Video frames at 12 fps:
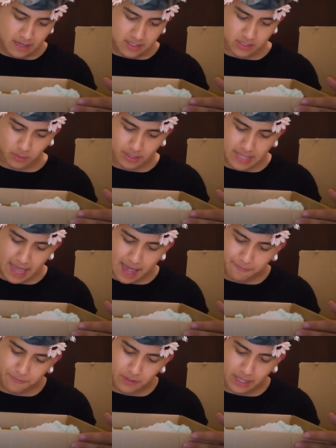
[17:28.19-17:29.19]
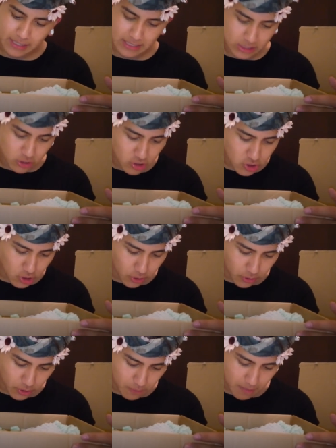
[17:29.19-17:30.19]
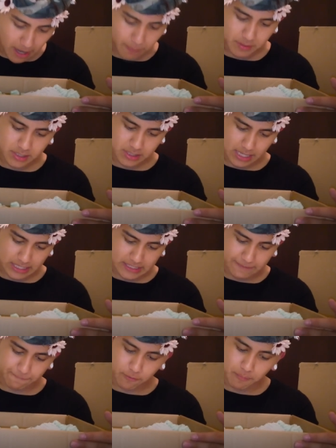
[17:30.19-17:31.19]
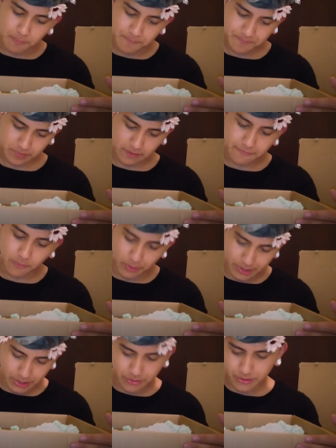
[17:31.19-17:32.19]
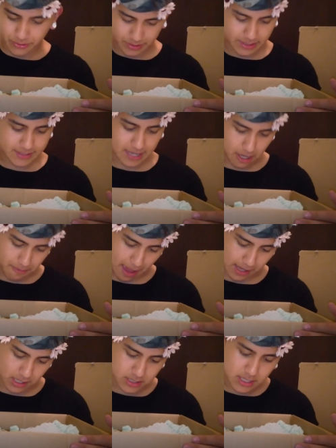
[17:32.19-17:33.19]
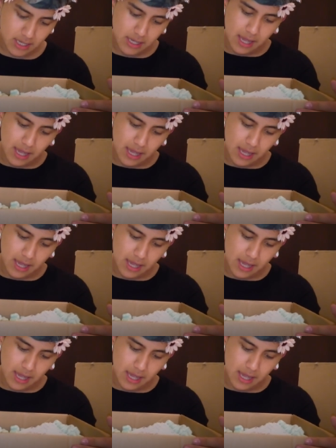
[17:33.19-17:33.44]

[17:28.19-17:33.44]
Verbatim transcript: So with that, I feel I need to show you my appreciation for, for you through this care package.